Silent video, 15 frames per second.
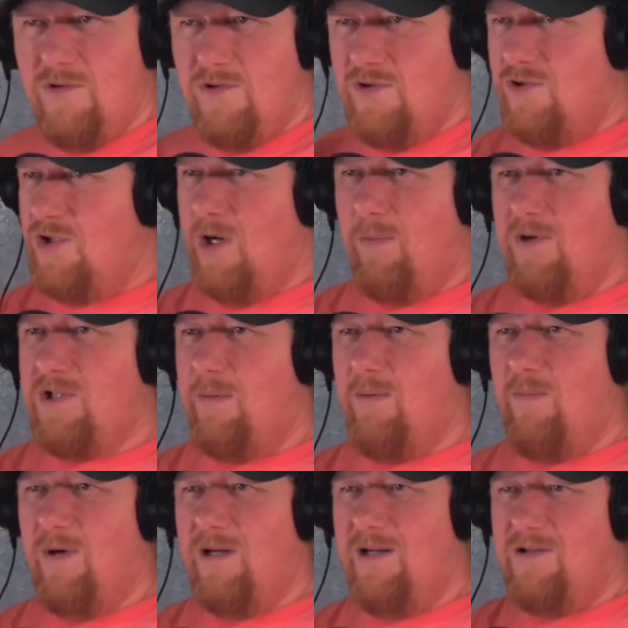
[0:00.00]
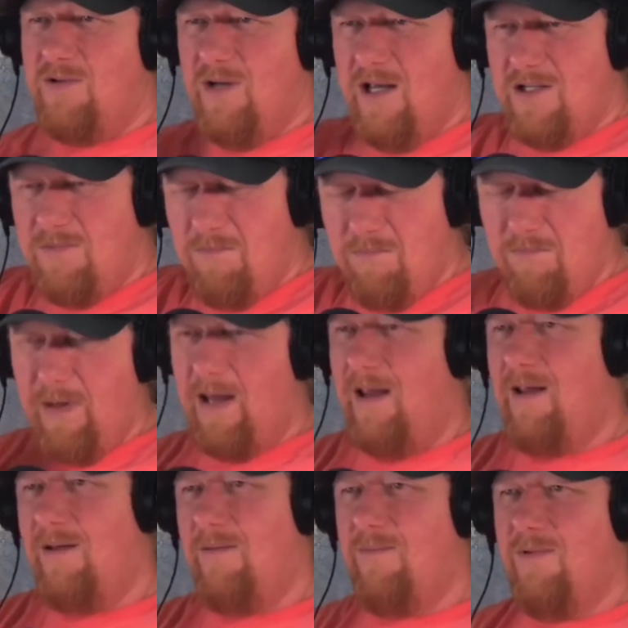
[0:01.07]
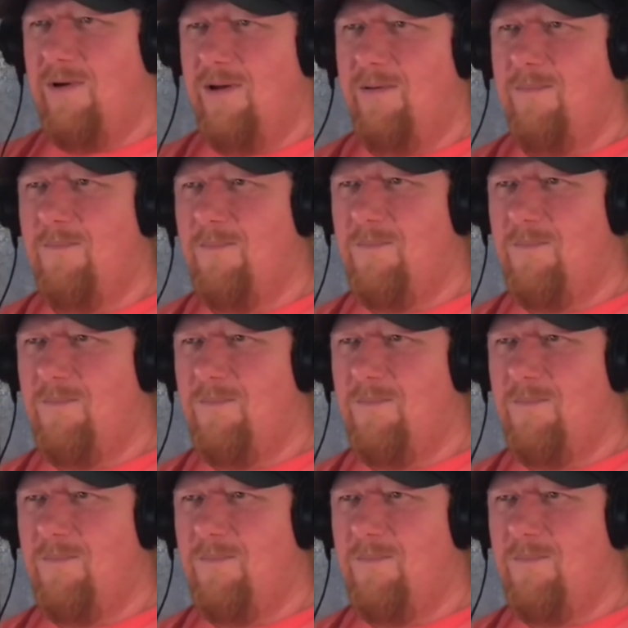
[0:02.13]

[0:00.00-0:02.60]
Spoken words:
Jubba Jubba Monkey Scratch. Bam, right?